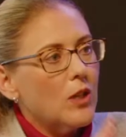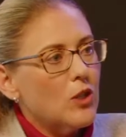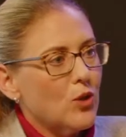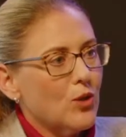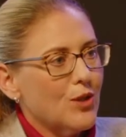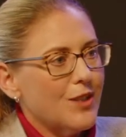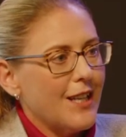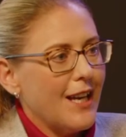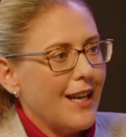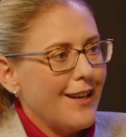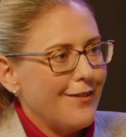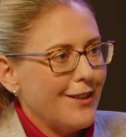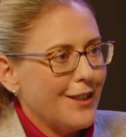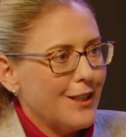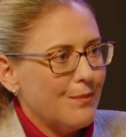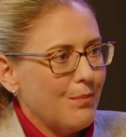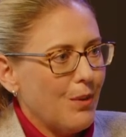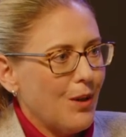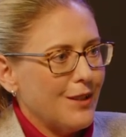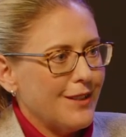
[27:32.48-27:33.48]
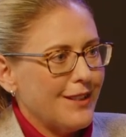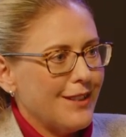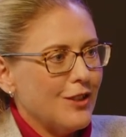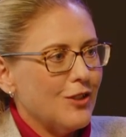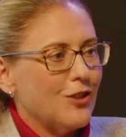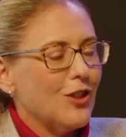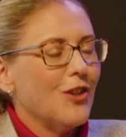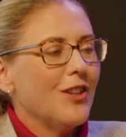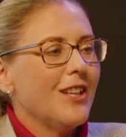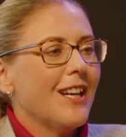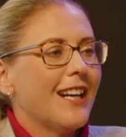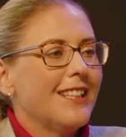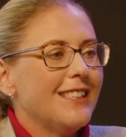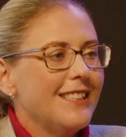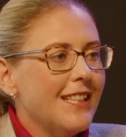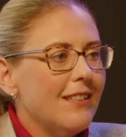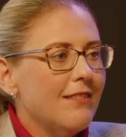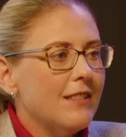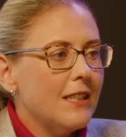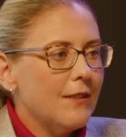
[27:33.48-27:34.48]
your savings pot is. Mm. So the
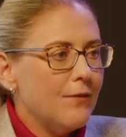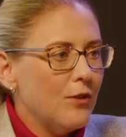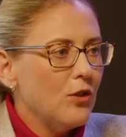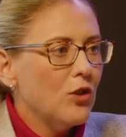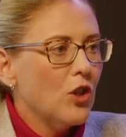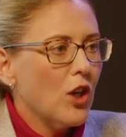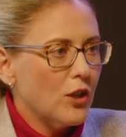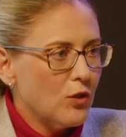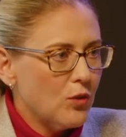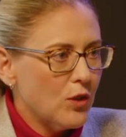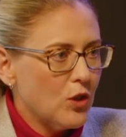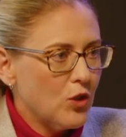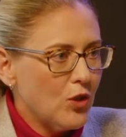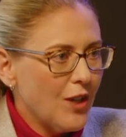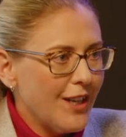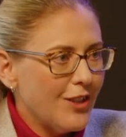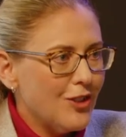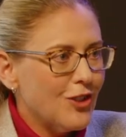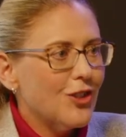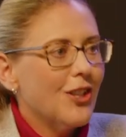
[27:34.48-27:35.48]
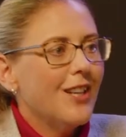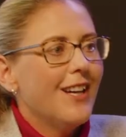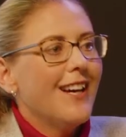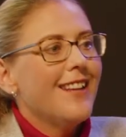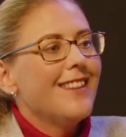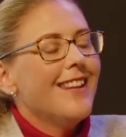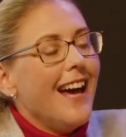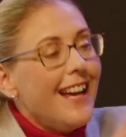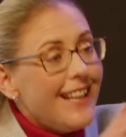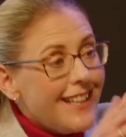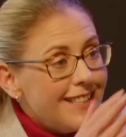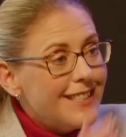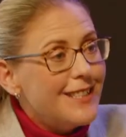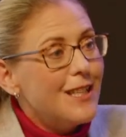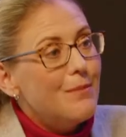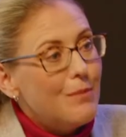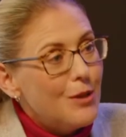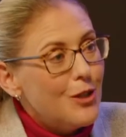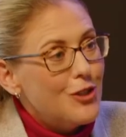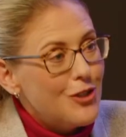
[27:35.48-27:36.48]
idea is if you got retrenched, that is an
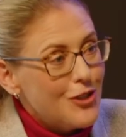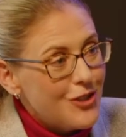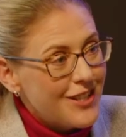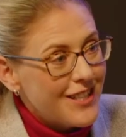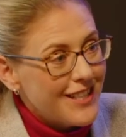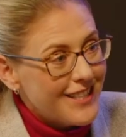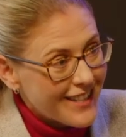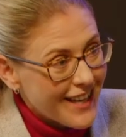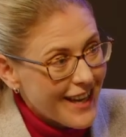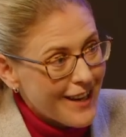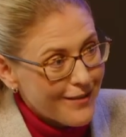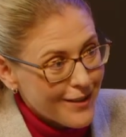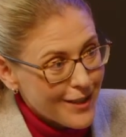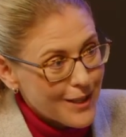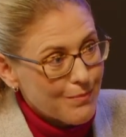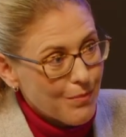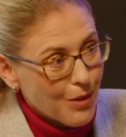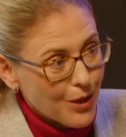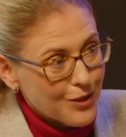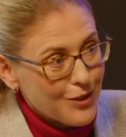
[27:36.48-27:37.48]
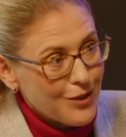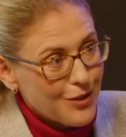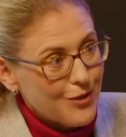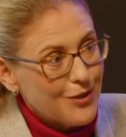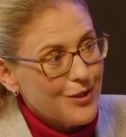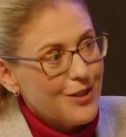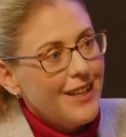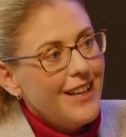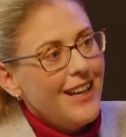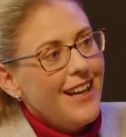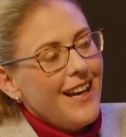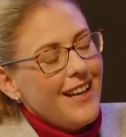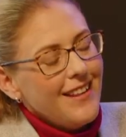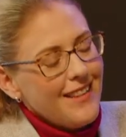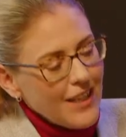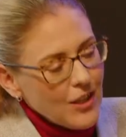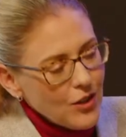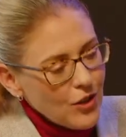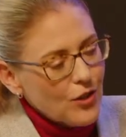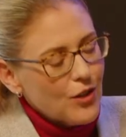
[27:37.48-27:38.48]
emergency savings pot use.
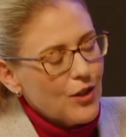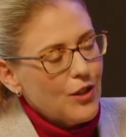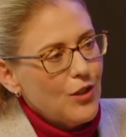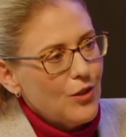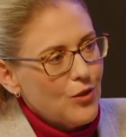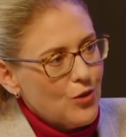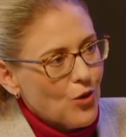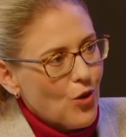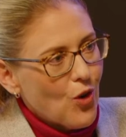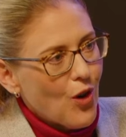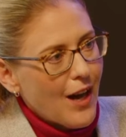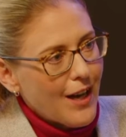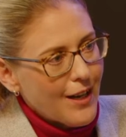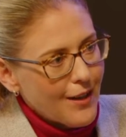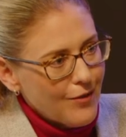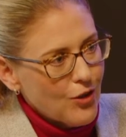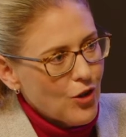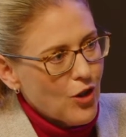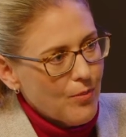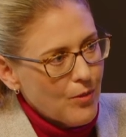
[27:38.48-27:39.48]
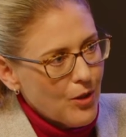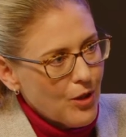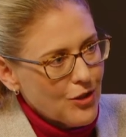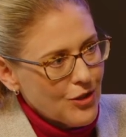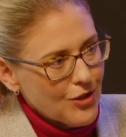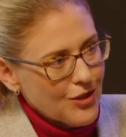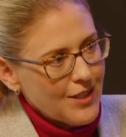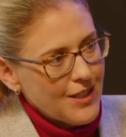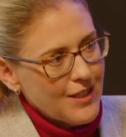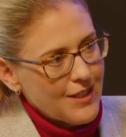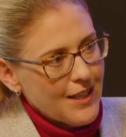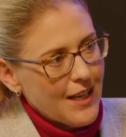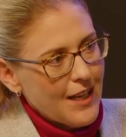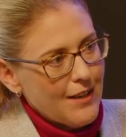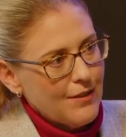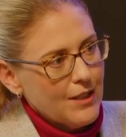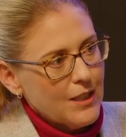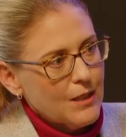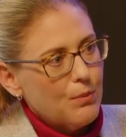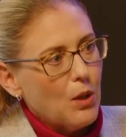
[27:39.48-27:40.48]
Then you draw out of your emergency
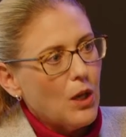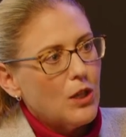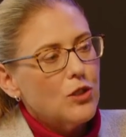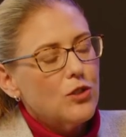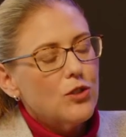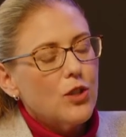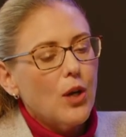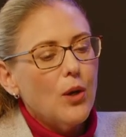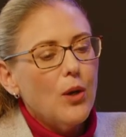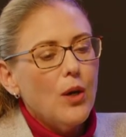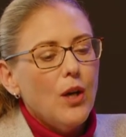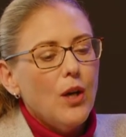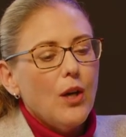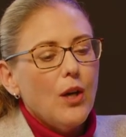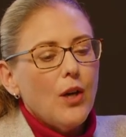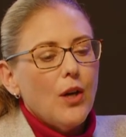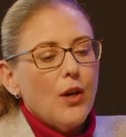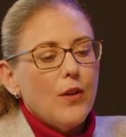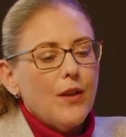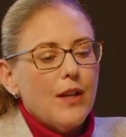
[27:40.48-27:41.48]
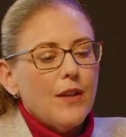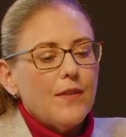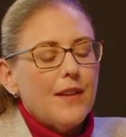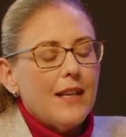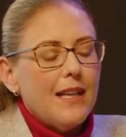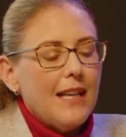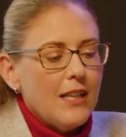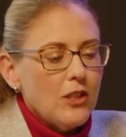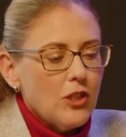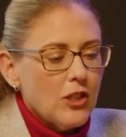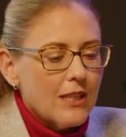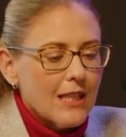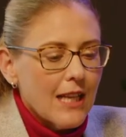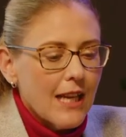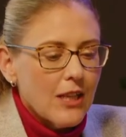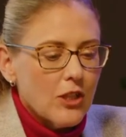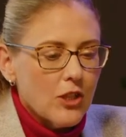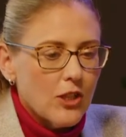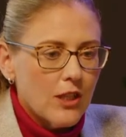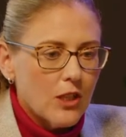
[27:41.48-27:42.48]
savings pot. So the
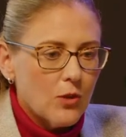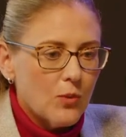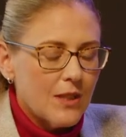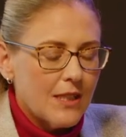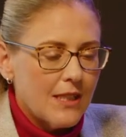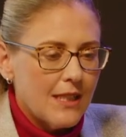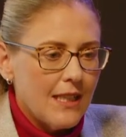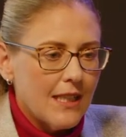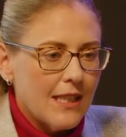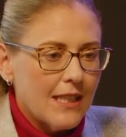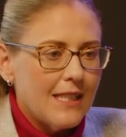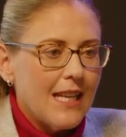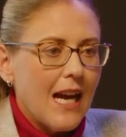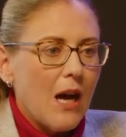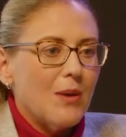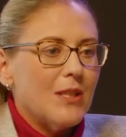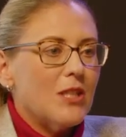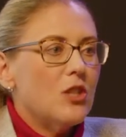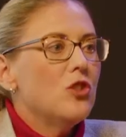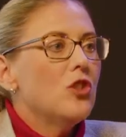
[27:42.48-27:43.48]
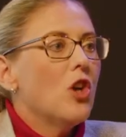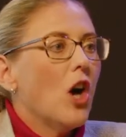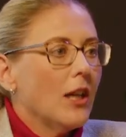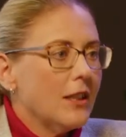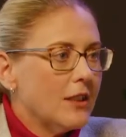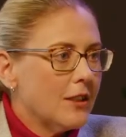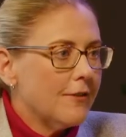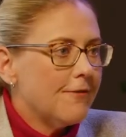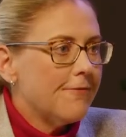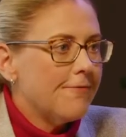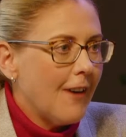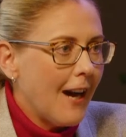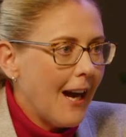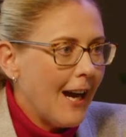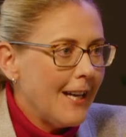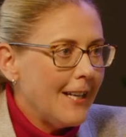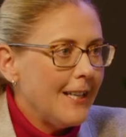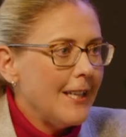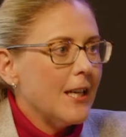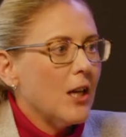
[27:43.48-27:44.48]
legislation that we're seeing it now is not
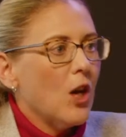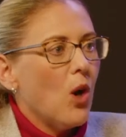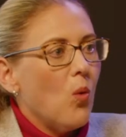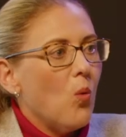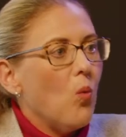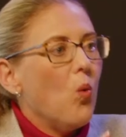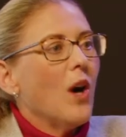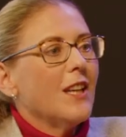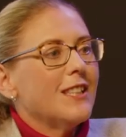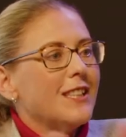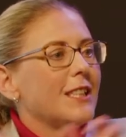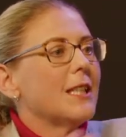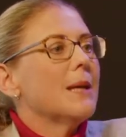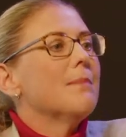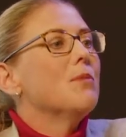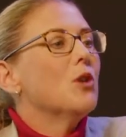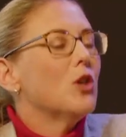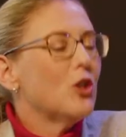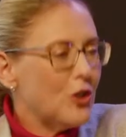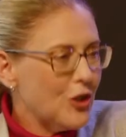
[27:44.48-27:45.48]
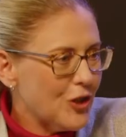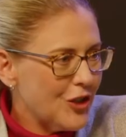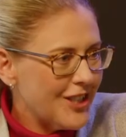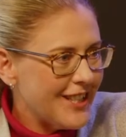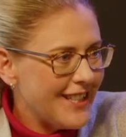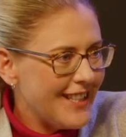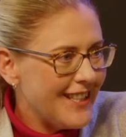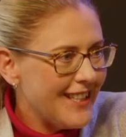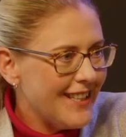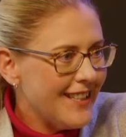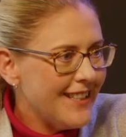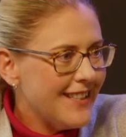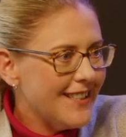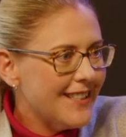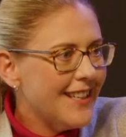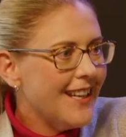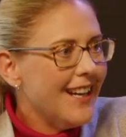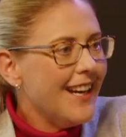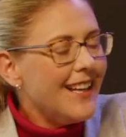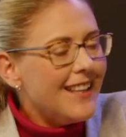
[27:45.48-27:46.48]
defining what an emergency is.
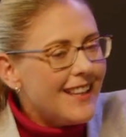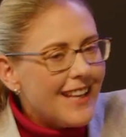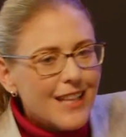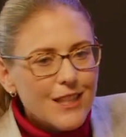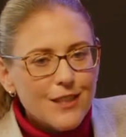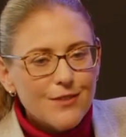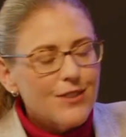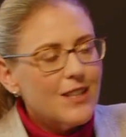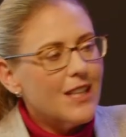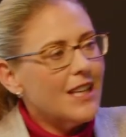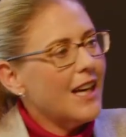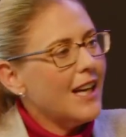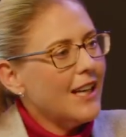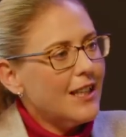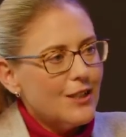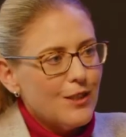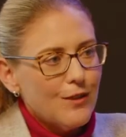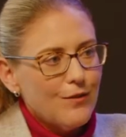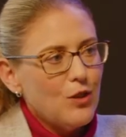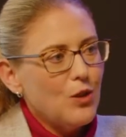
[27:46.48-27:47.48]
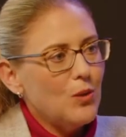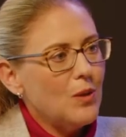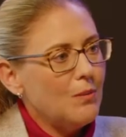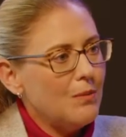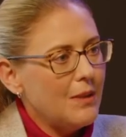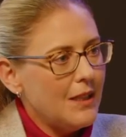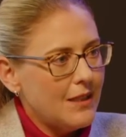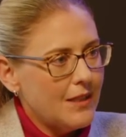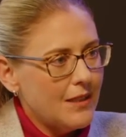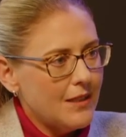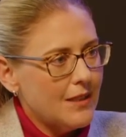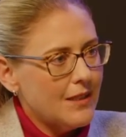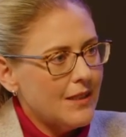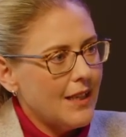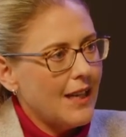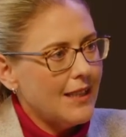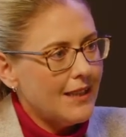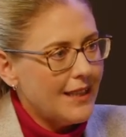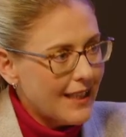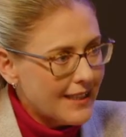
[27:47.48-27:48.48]
That's for the likes of you and me to
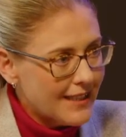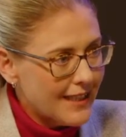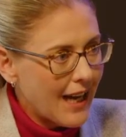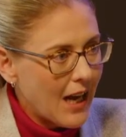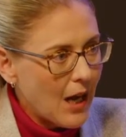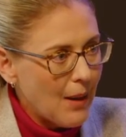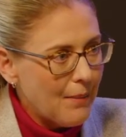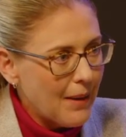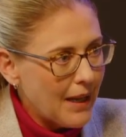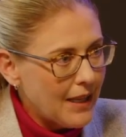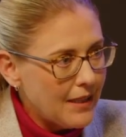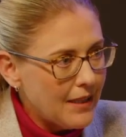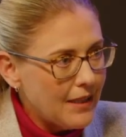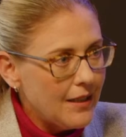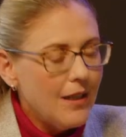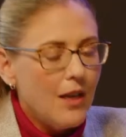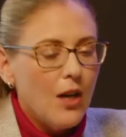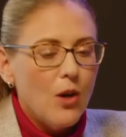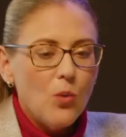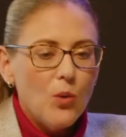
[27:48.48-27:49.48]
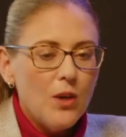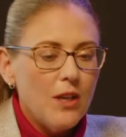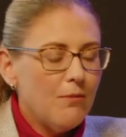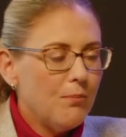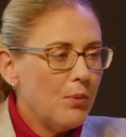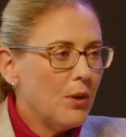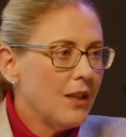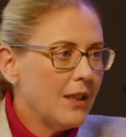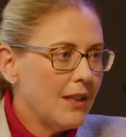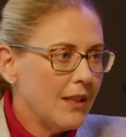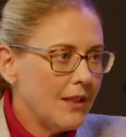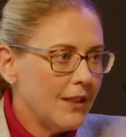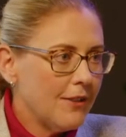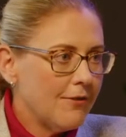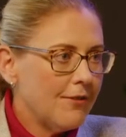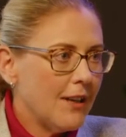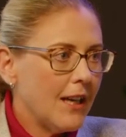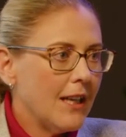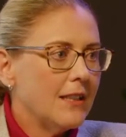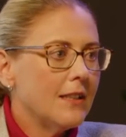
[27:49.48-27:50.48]
decide. That's our money. We've put it in the
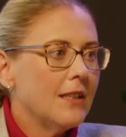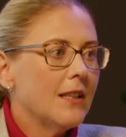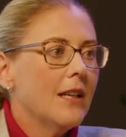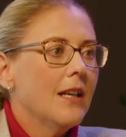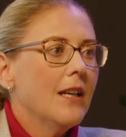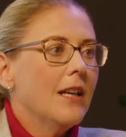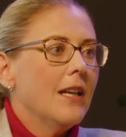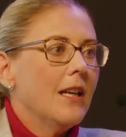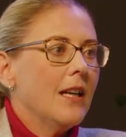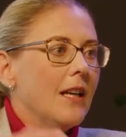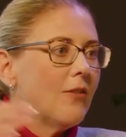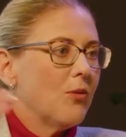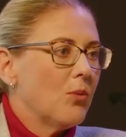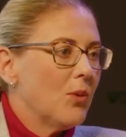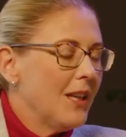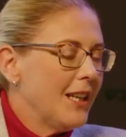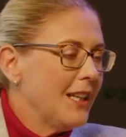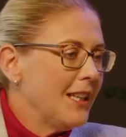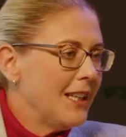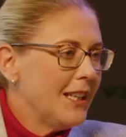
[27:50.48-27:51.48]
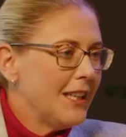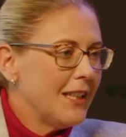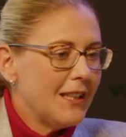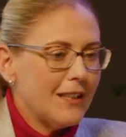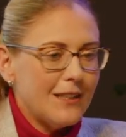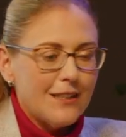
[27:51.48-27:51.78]
fund. If we need it,